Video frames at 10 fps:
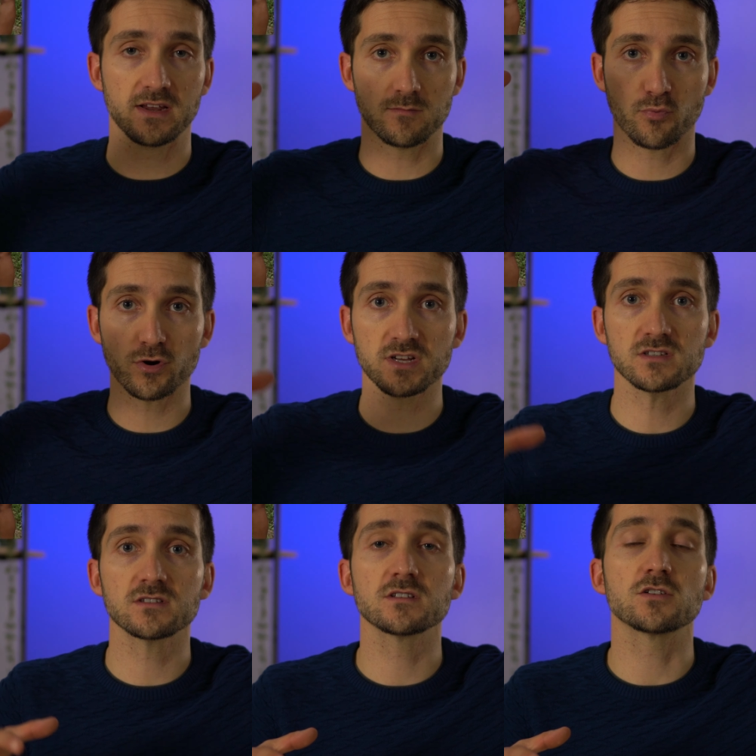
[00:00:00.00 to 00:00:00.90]
and
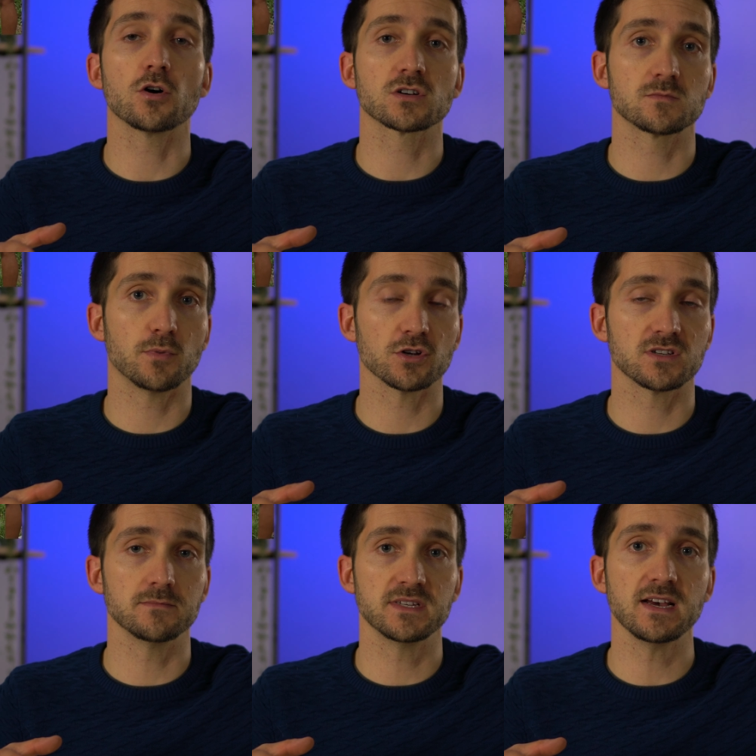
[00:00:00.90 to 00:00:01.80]
press the dog's
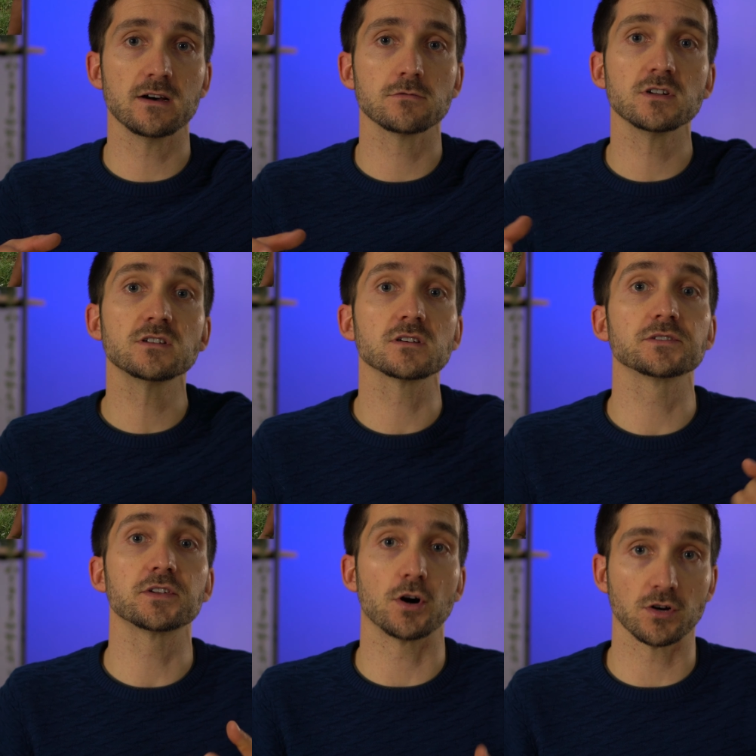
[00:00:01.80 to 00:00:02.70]
bottom down until
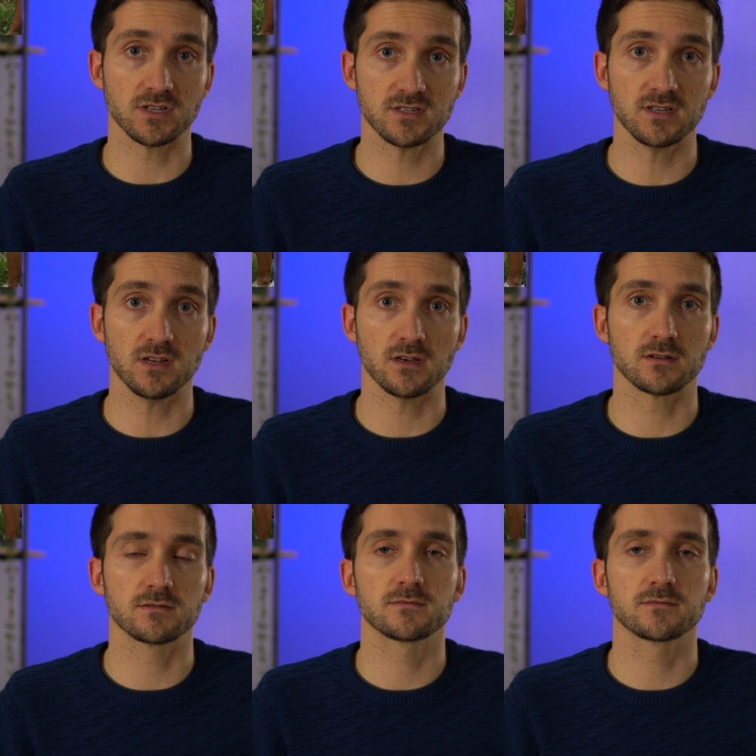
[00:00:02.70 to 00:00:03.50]
the dog is sitting.